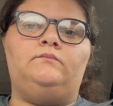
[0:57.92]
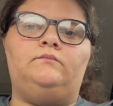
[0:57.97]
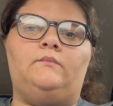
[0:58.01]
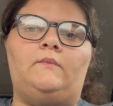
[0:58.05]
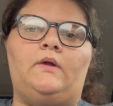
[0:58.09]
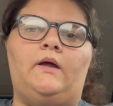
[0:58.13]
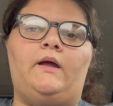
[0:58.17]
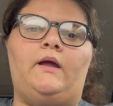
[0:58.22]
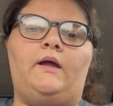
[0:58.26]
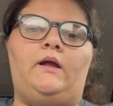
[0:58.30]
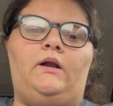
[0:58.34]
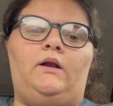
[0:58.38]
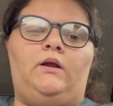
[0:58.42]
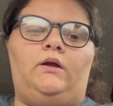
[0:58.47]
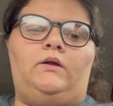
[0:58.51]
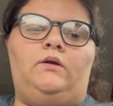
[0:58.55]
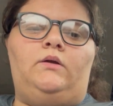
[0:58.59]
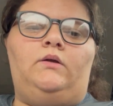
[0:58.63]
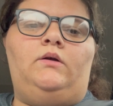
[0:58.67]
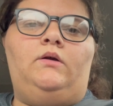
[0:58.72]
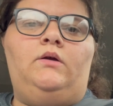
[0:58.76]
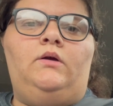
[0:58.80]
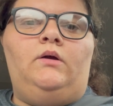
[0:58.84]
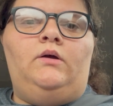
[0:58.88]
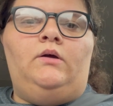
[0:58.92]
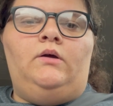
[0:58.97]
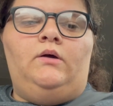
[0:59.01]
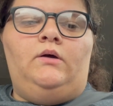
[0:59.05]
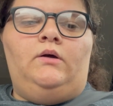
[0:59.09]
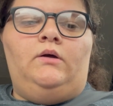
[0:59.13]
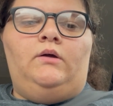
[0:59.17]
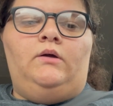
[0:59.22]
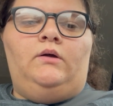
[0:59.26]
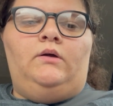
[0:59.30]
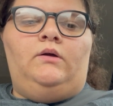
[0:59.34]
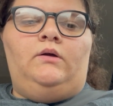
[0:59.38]
I hate it.
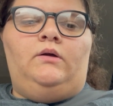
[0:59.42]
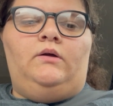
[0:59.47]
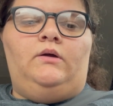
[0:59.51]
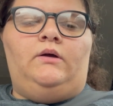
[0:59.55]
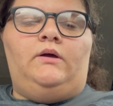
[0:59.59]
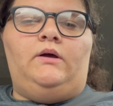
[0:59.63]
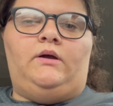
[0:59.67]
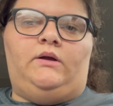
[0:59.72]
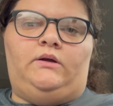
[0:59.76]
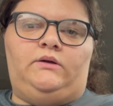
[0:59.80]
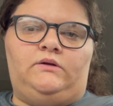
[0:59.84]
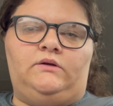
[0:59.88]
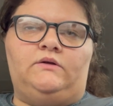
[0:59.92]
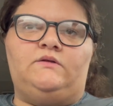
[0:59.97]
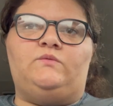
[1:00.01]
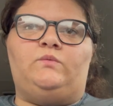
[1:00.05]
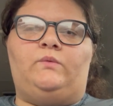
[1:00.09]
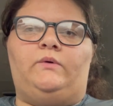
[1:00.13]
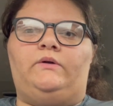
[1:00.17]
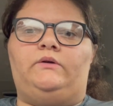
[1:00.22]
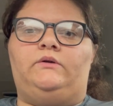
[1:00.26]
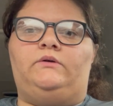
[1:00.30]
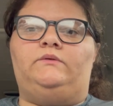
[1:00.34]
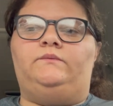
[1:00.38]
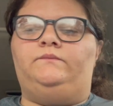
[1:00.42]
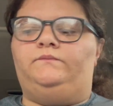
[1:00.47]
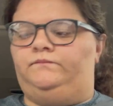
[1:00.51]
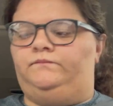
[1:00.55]
I hate this weather.